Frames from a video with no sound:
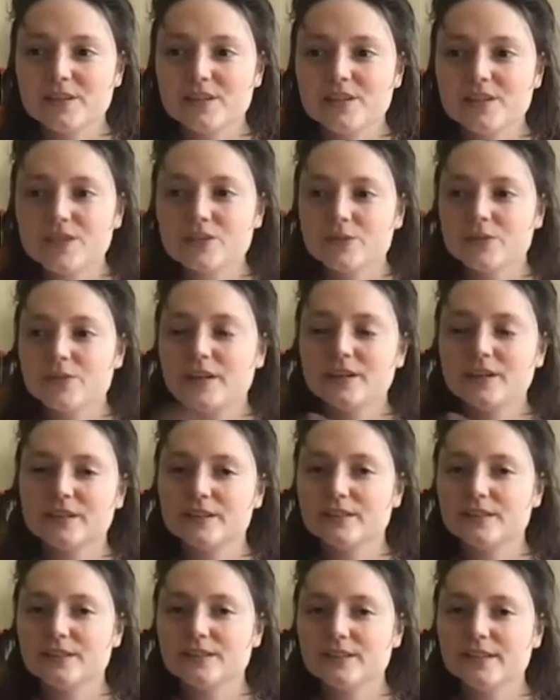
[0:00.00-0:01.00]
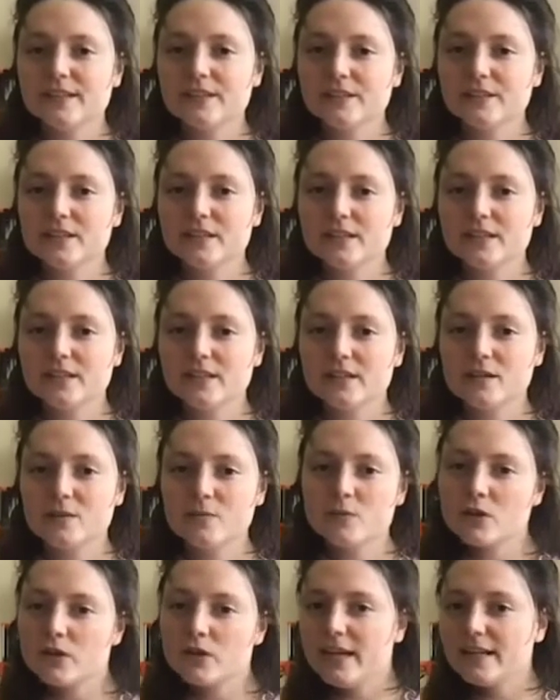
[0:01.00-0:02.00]
so their their um,
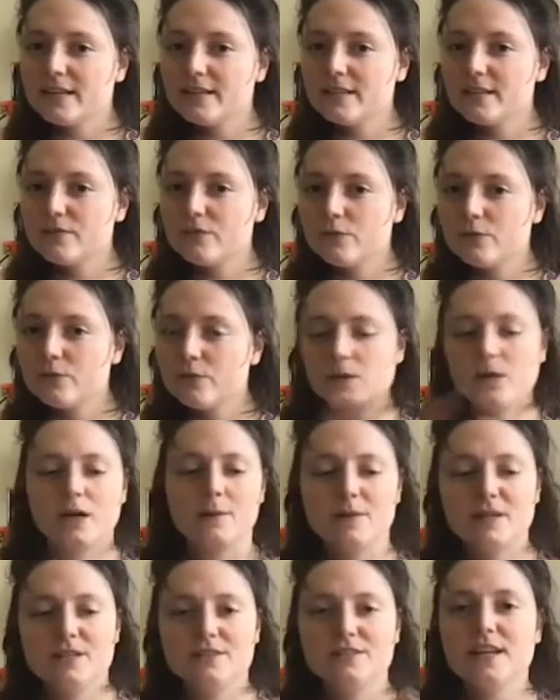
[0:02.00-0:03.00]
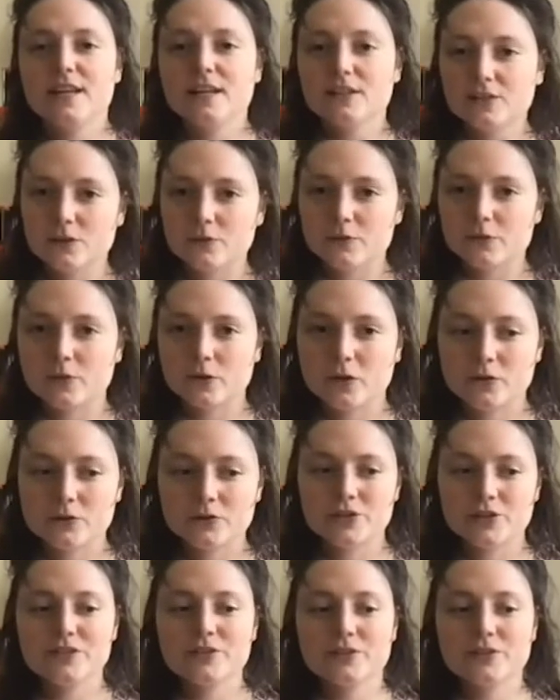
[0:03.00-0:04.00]
collective i mean tenant of
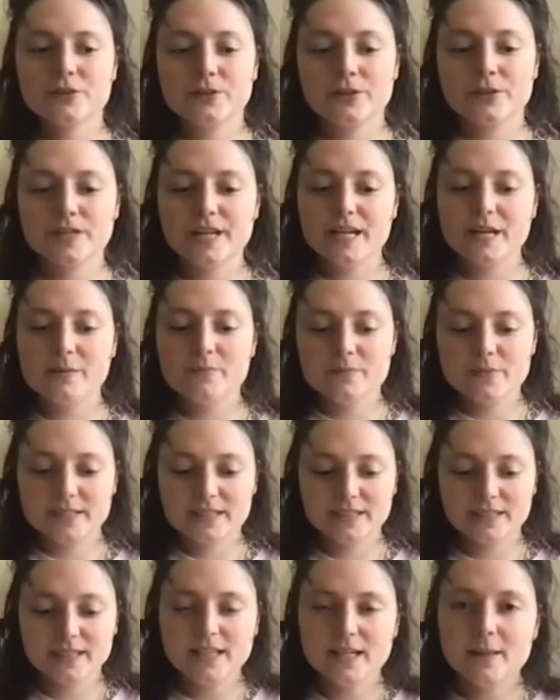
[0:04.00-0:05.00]
culture is not her name but